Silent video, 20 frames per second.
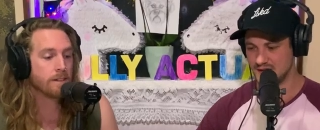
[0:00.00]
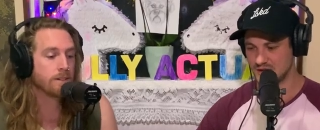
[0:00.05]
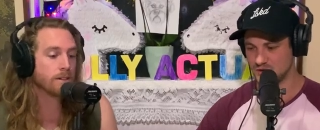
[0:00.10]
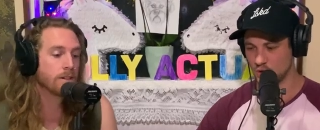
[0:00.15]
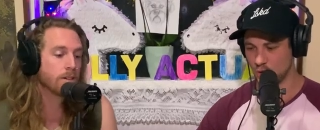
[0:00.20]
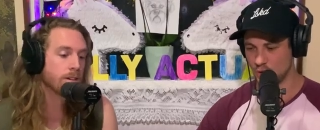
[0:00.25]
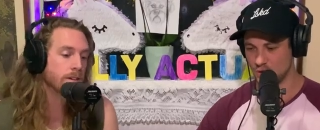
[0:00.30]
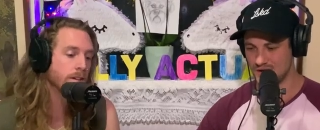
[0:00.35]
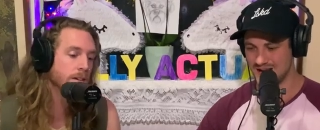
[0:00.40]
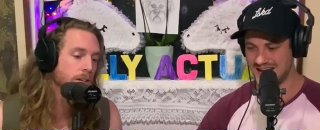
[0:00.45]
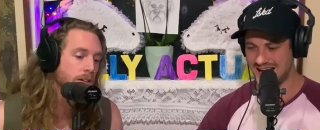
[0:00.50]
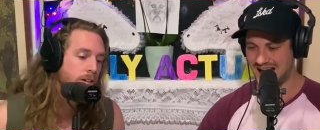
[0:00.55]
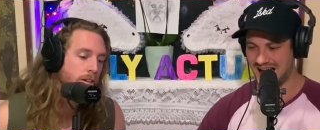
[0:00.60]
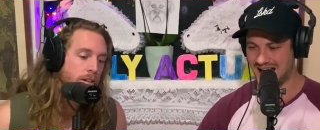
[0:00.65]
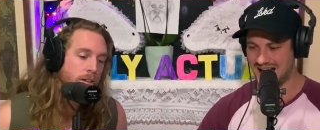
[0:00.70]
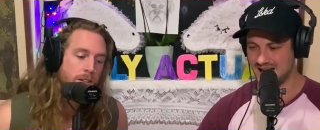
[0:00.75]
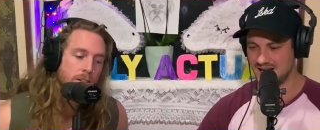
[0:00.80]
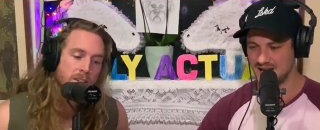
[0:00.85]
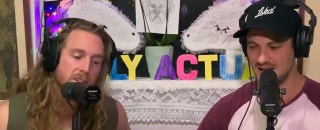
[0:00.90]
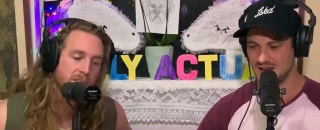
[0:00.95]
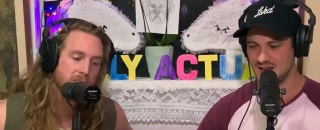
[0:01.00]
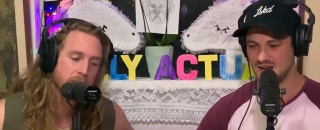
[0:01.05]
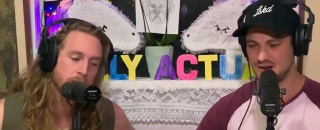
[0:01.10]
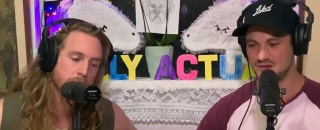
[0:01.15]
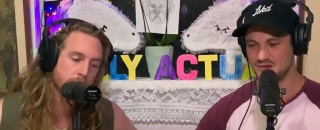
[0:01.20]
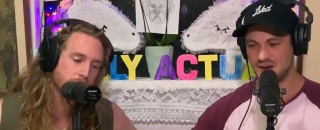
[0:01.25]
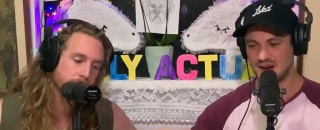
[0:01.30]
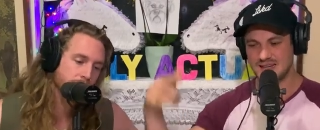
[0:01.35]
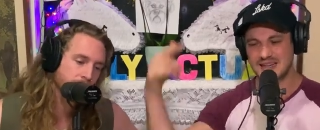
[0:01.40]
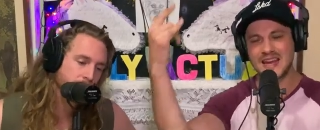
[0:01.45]
Speaker 1: fucking Victoria.
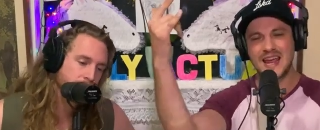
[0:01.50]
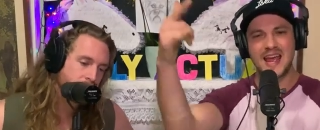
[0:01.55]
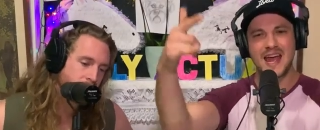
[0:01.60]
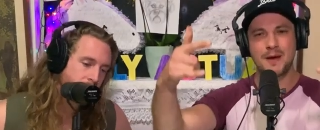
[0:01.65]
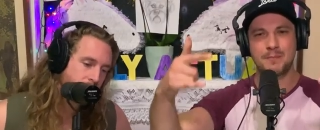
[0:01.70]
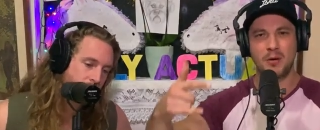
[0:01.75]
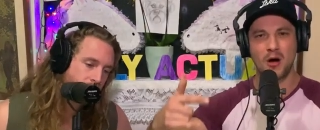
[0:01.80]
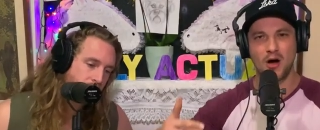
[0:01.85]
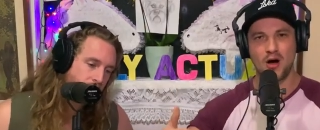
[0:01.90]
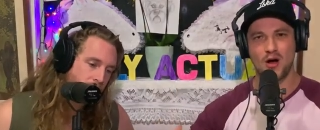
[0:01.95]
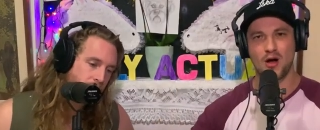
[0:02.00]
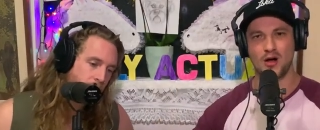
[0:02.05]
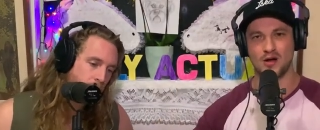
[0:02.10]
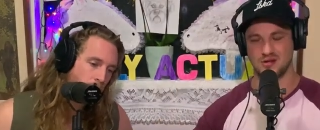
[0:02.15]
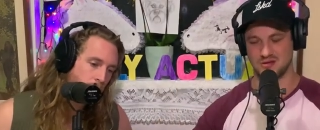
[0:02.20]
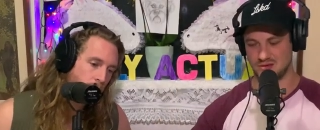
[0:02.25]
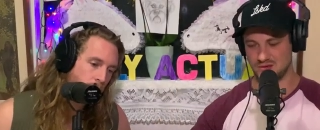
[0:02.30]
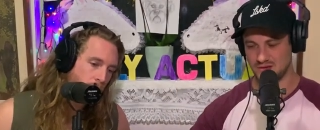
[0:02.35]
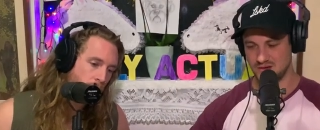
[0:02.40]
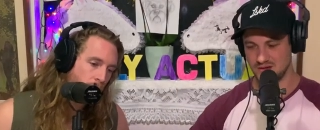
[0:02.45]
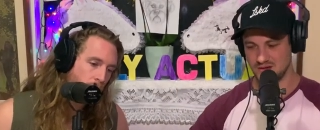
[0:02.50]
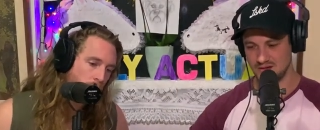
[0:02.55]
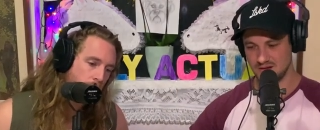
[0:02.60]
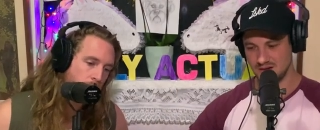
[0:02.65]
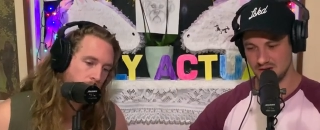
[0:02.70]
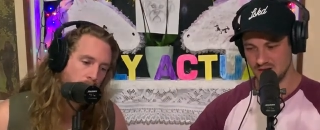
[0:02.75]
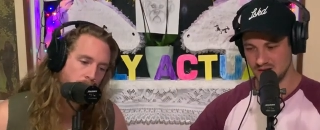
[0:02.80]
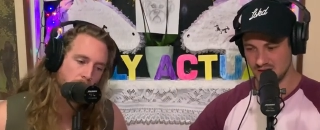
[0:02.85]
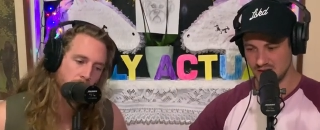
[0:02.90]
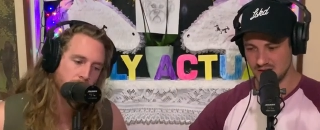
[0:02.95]
Dude. Fuck yeah, Perth.
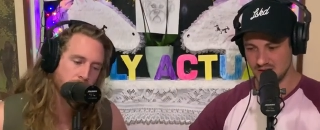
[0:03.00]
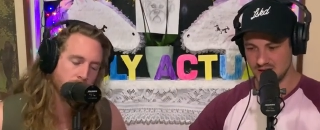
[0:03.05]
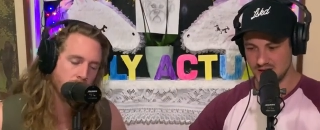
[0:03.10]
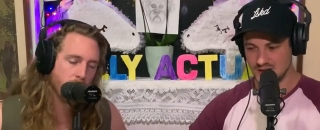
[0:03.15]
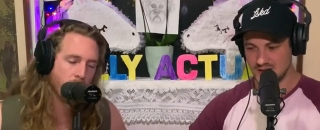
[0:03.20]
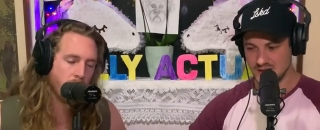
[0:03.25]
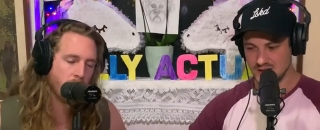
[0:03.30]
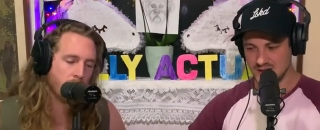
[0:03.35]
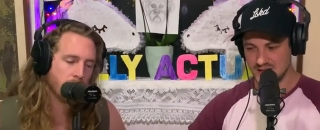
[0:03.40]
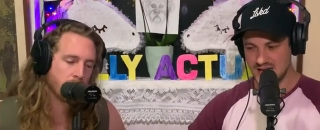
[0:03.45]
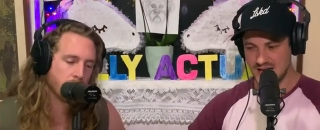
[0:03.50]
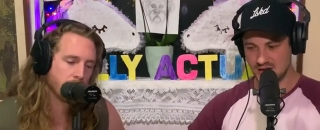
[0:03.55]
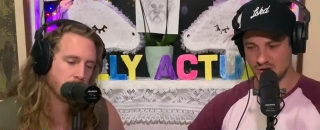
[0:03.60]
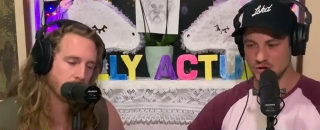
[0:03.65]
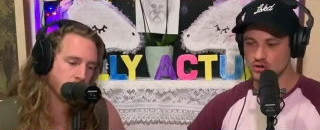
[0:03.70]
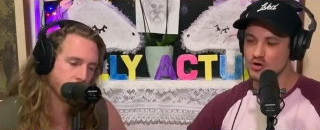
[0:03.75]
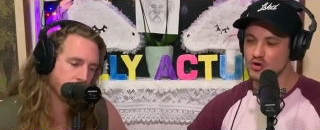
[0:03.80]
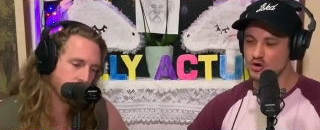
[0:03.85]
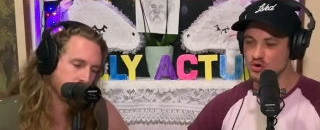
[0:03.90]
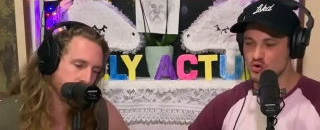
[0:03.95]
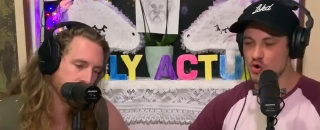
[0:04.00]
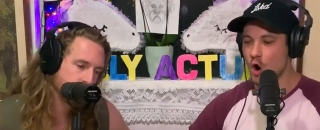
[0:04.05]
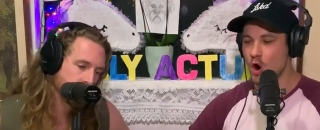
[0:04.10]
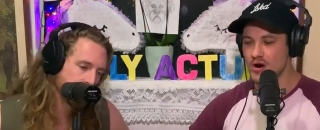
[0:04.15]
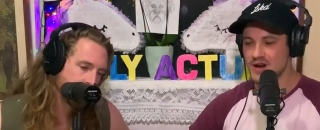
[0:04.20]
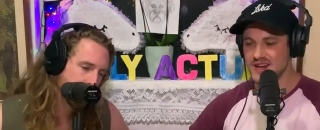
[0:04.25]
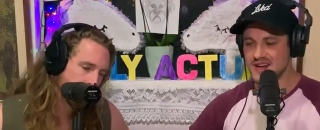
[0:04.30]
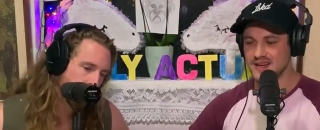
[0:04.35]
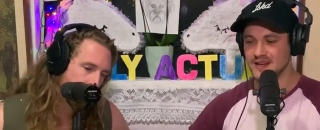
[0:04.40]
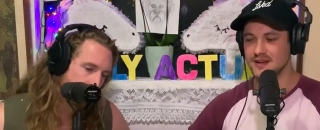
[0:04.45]
Well, yeah. Getting
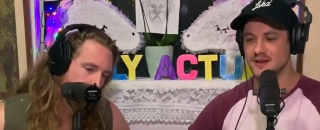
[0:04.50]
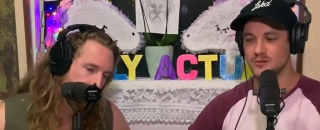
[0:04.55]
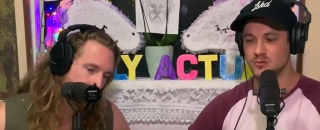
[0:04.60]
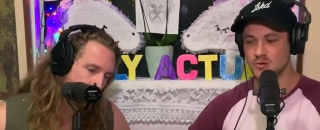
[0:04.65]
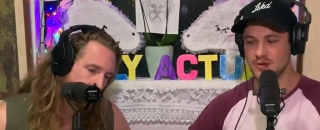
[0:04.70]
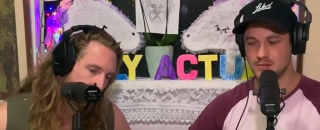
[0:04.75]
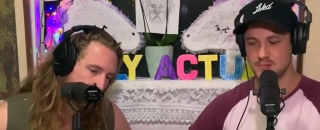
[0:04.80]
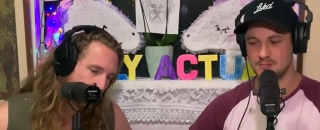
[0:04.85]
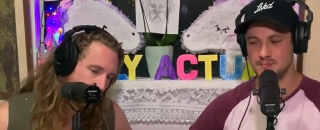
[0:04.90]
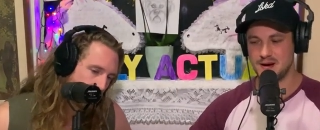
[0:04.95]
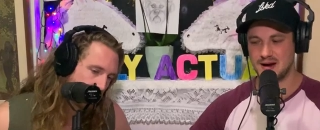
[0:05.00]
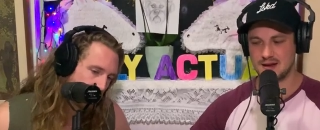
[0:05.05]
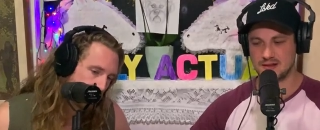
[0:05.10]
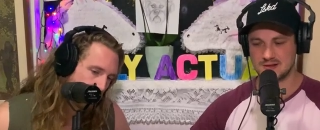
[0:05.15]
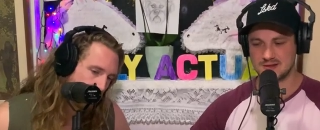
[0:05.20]
grotty with meth